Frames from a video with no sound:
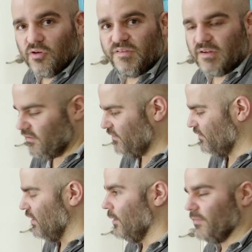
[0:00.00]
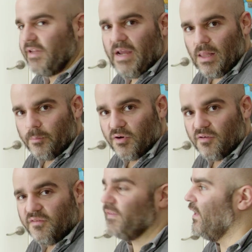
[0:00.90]
Using some
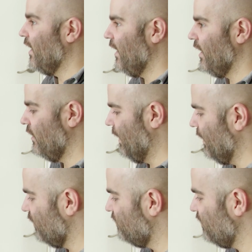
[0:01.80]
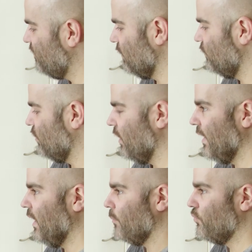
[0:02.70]
calipers that I had on an existing guitar,
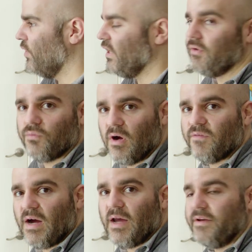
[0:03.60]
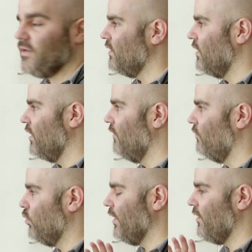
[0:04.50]
I got a pretty rough idea
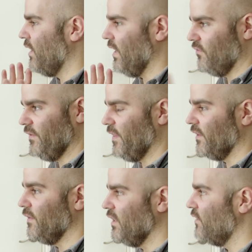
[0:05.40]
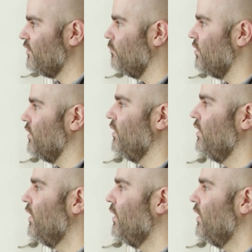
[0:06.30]
of where everything needed to be.